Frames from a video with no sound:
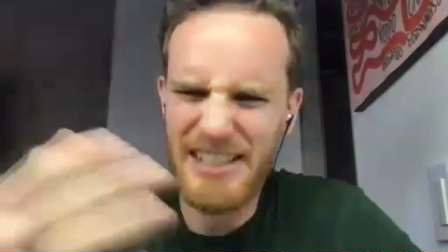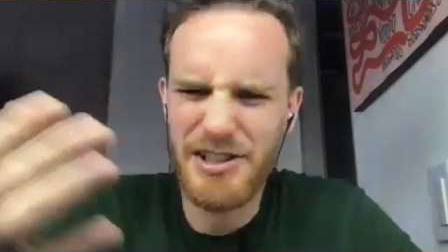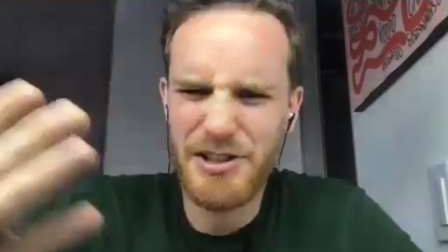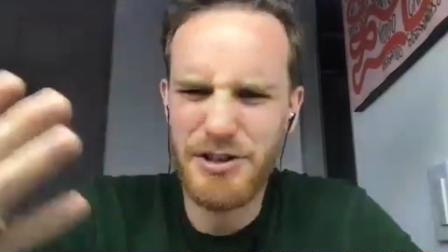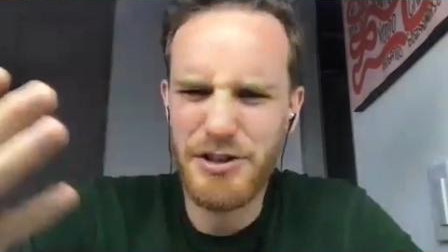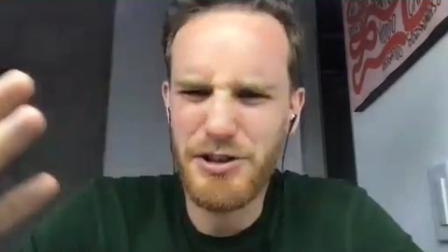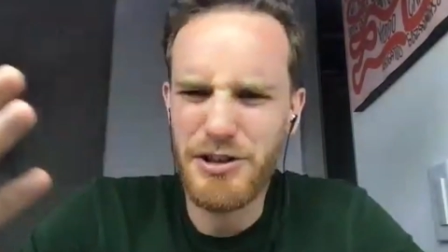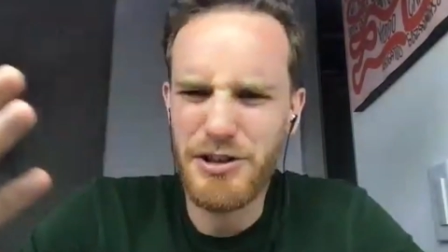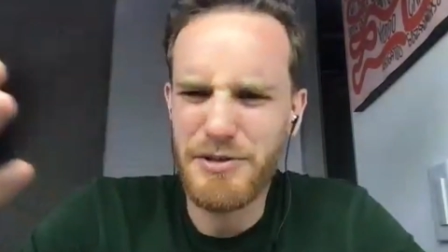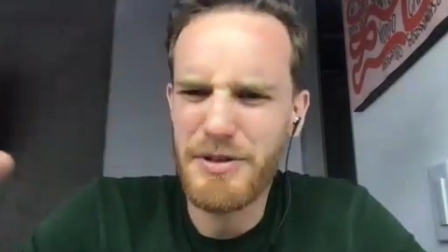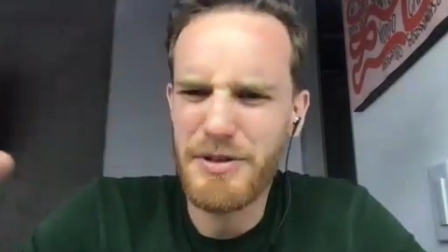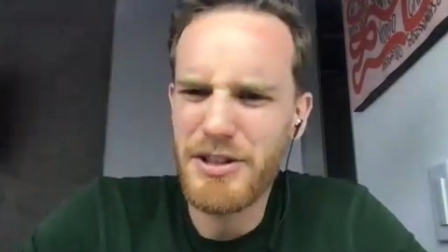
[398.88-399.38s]
that's a
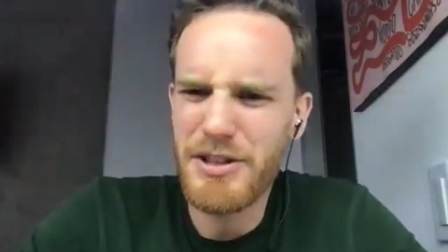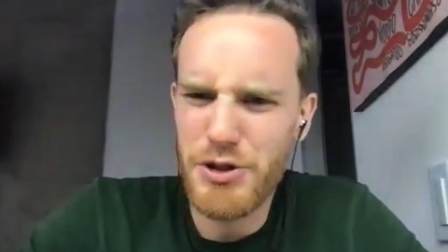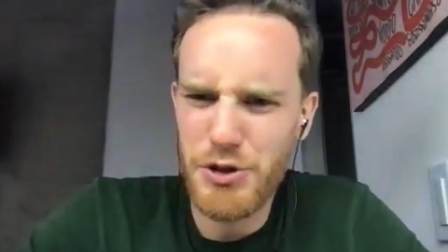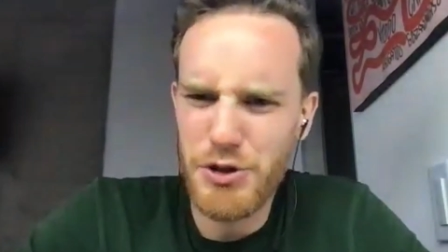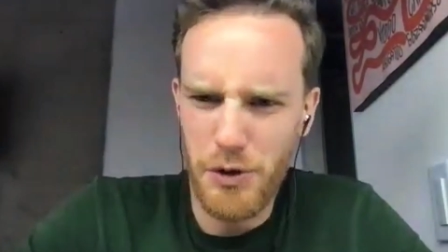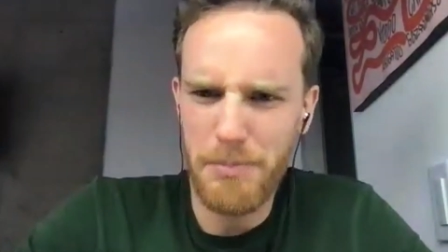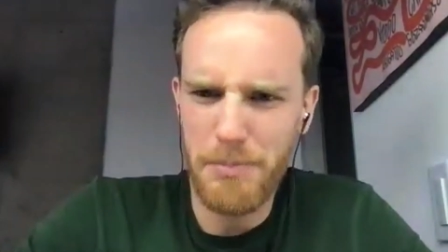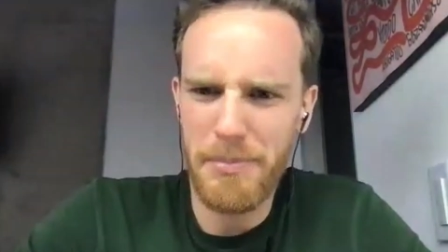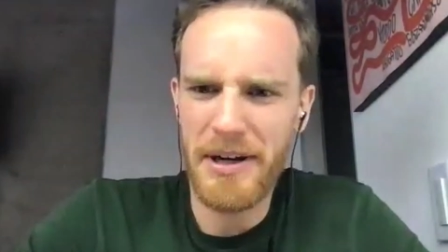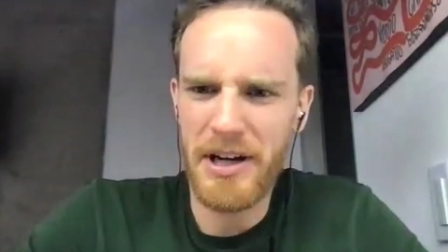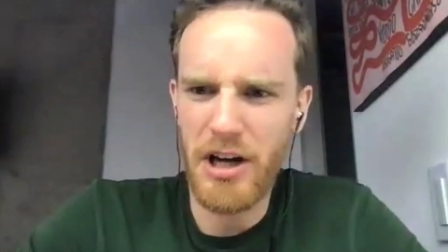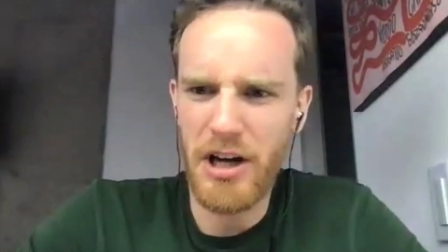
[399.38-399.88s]
good
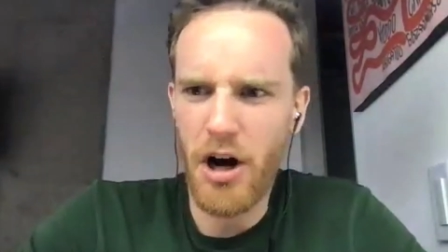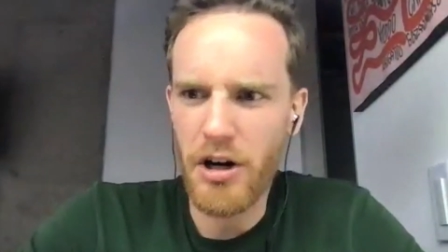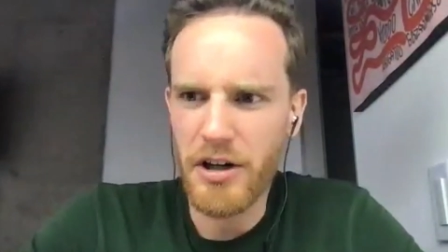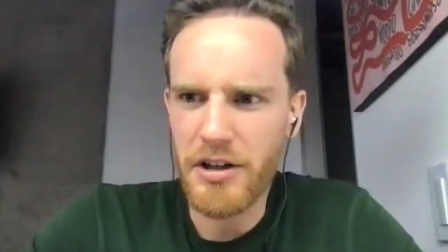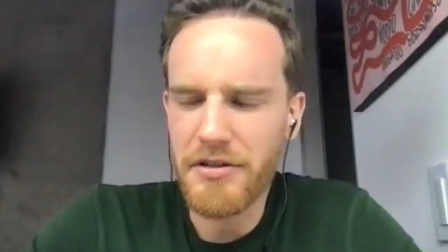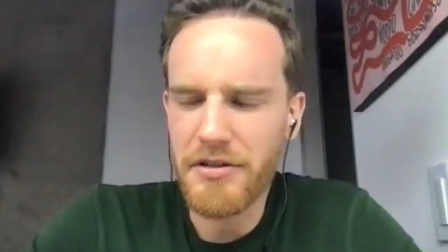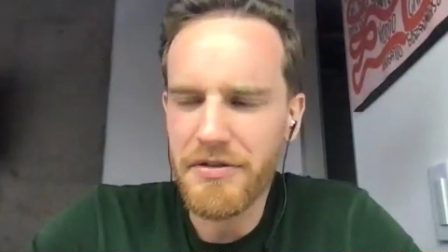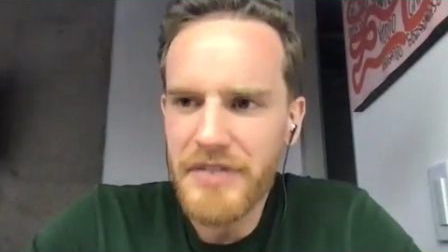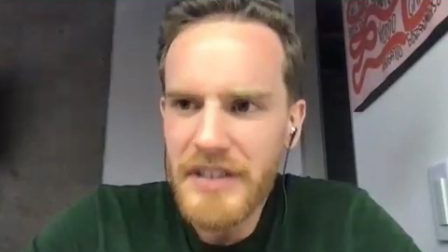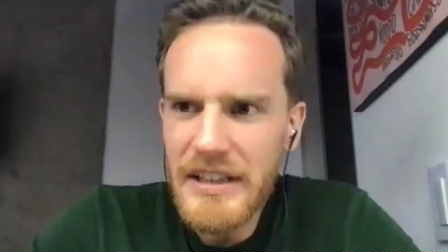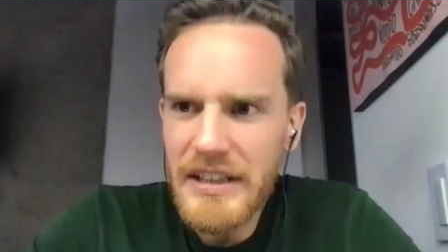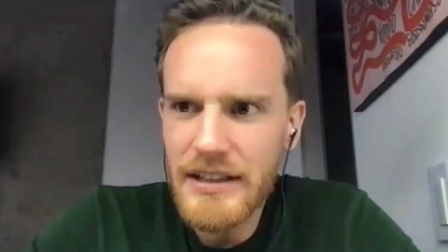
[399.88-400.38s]
short
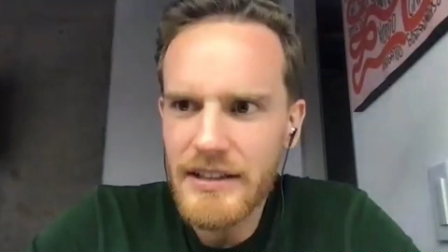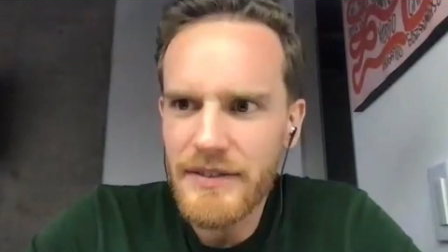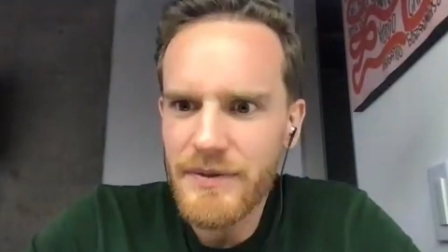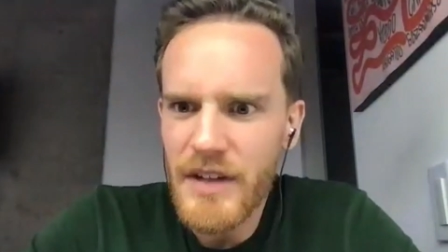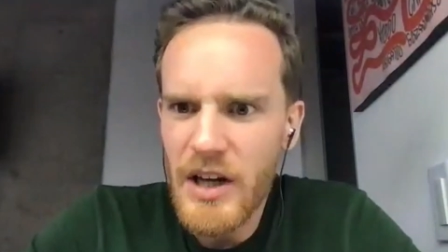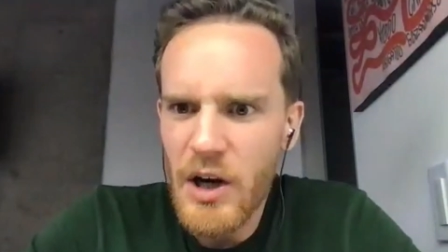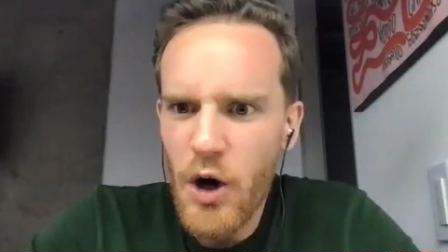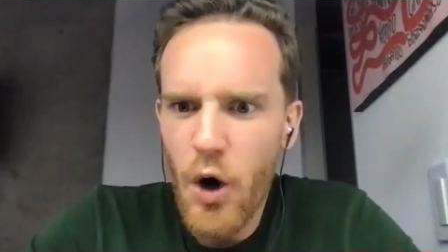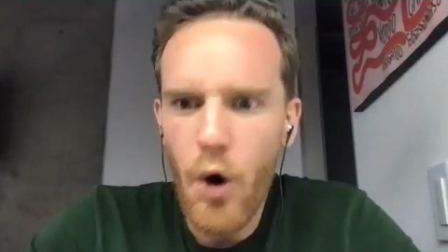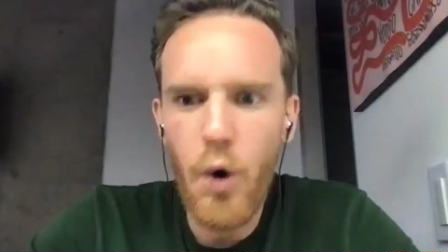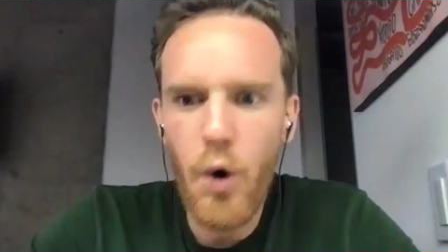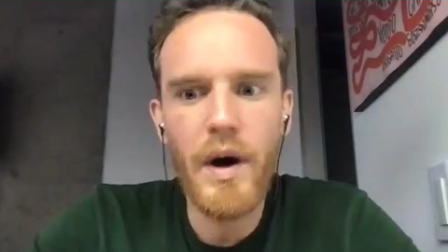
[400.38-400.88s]
biography.
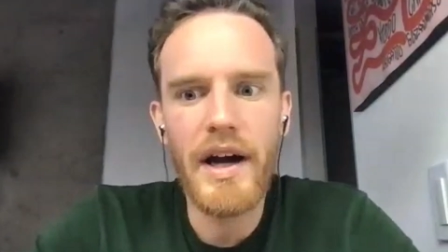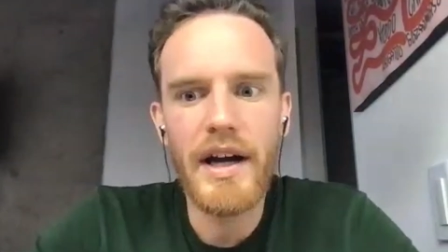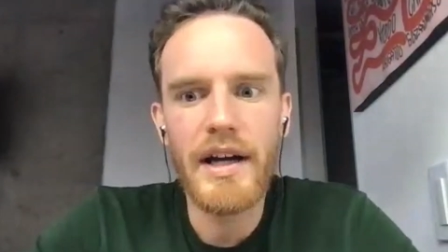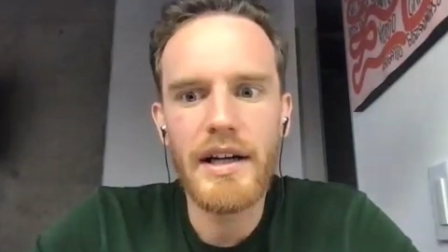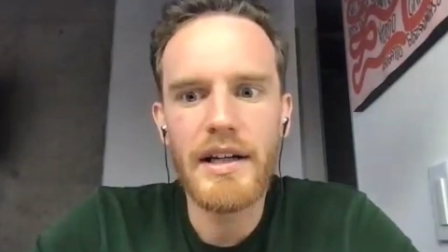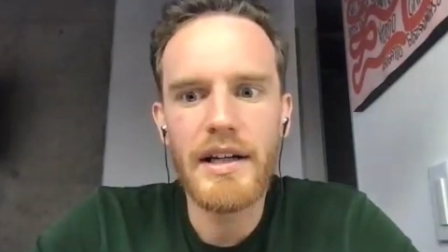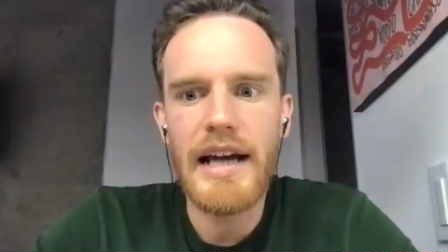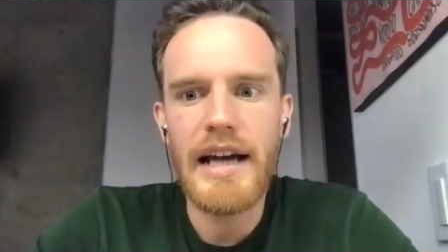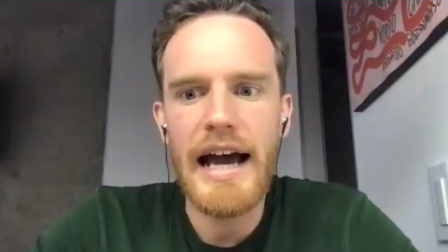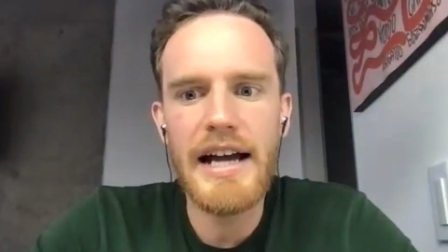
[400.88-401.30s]
Oh,